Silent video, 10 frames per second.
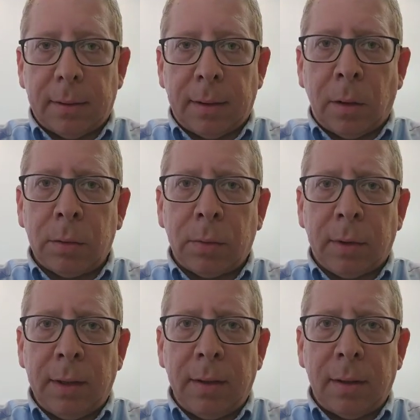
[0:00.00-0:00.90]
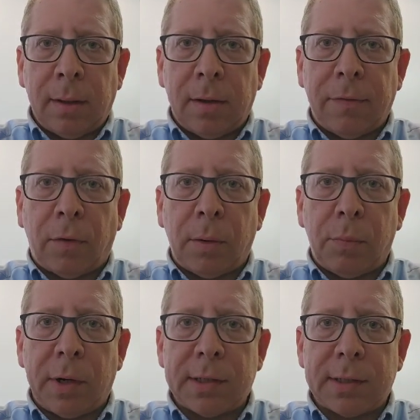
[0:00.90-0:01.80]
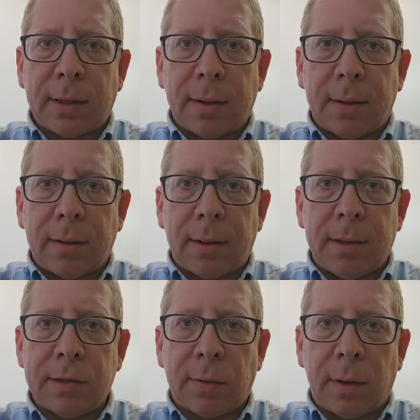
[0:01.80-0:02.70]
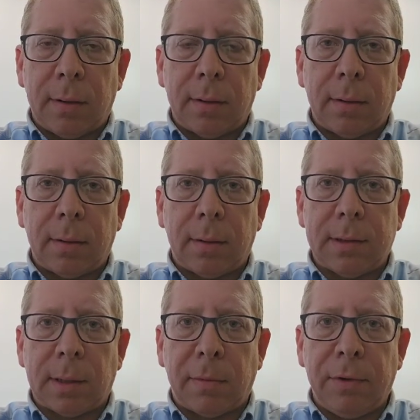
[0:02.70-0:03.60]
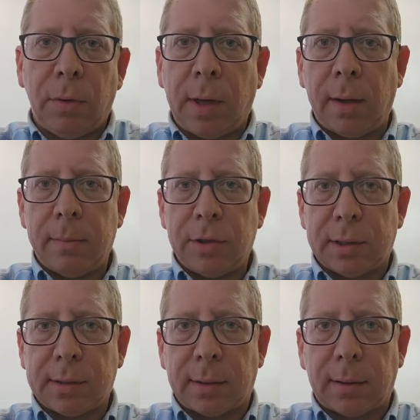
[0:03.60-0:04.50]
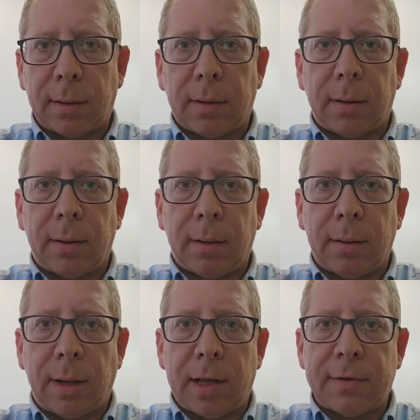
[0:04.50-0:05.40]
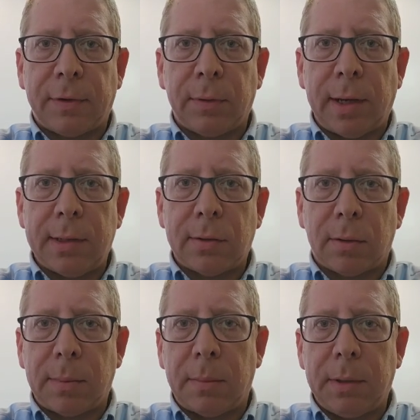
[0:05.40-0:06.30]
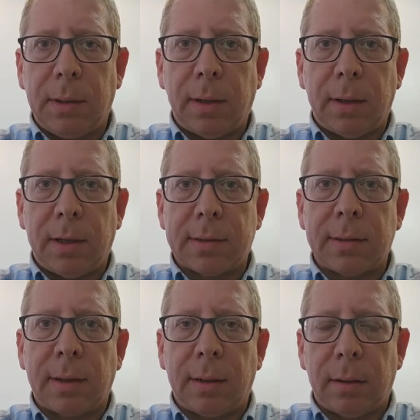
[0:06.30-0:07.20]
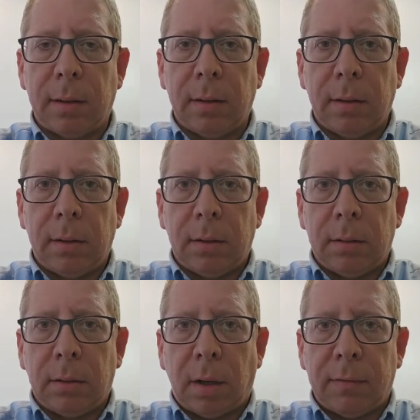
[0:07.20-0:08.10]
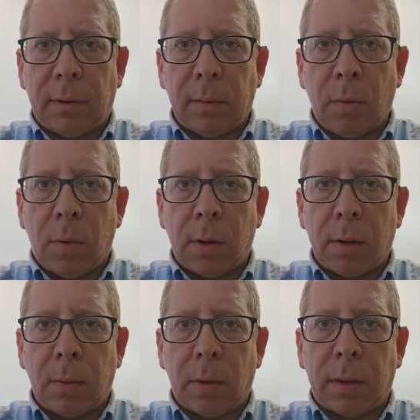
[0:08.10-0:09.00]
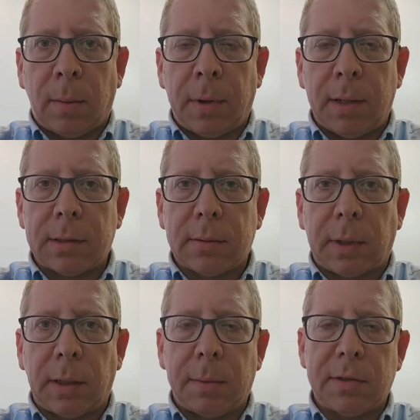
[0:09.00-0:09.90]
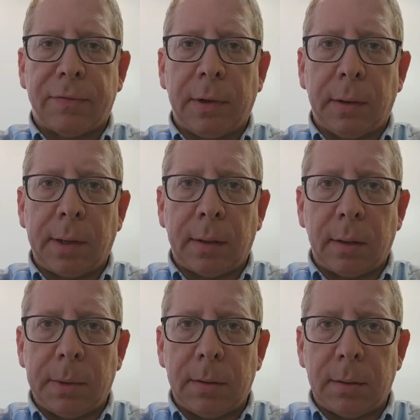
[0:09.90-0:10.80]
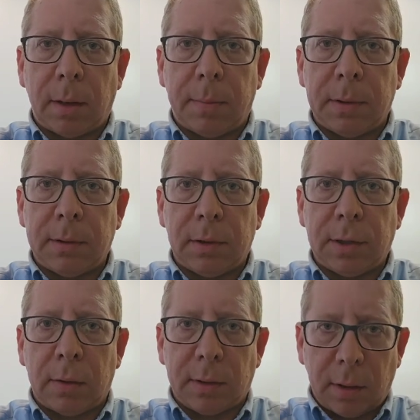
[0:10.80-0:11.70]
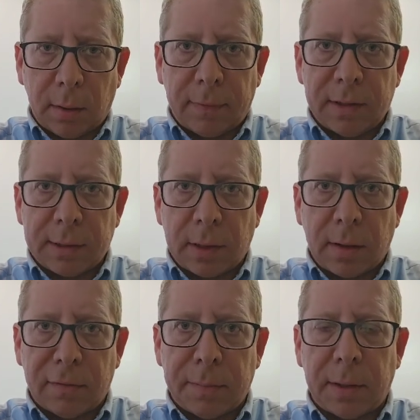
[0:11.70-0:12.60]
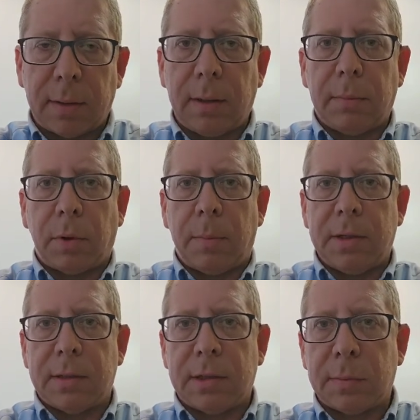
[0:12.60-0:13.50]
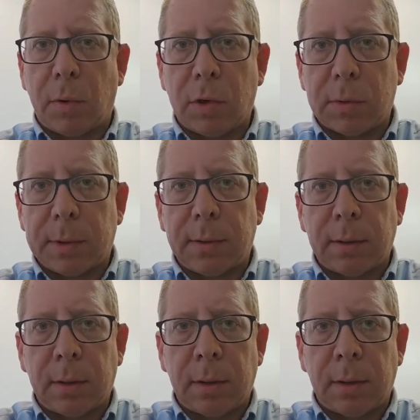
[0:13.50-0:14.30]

Hello to the foreign press in Israel. Some of you came just in the last few days, or maybe yesterday, to cover the war with Hamas. My name is Ofir Gendelman. Up until January of this year, I've been the prime minister's spokesman